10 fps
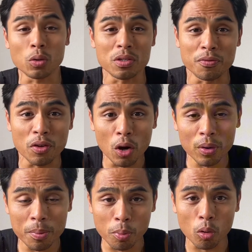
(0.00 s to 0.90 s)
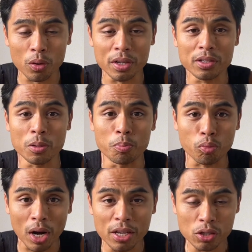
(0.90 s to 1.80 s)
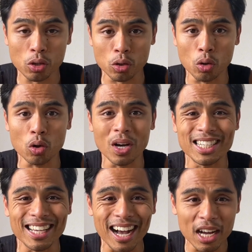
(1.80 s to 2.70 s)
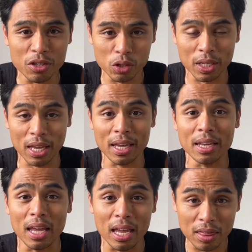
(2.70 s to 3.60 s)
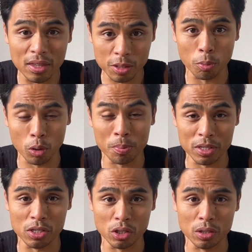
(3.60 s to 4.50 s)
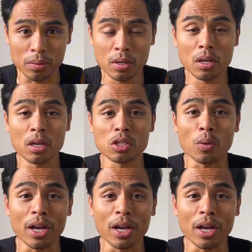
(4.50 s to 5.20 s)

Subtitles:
it's very important to brace your core as hard as you can in this bottom position. So I